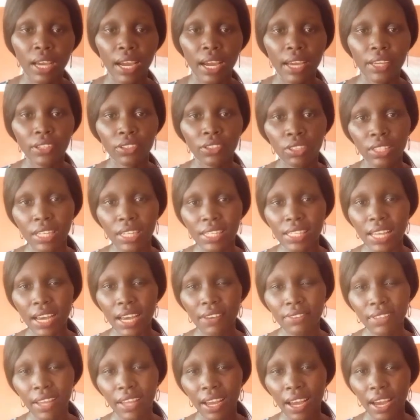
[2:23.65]
I know that
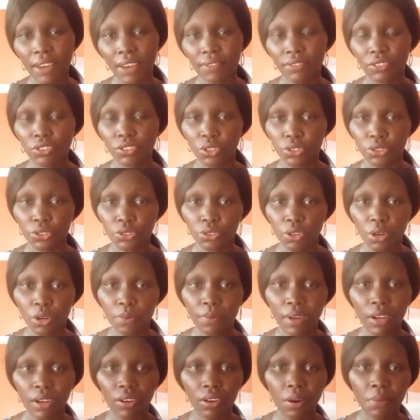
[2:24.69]
after having your
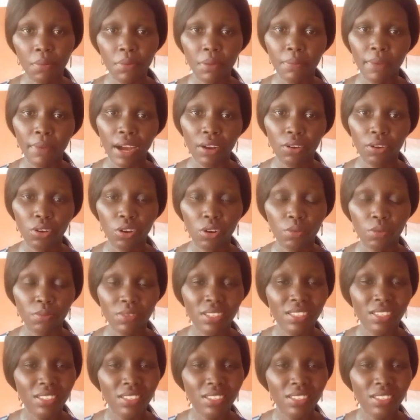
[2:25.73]
shop and coming back home,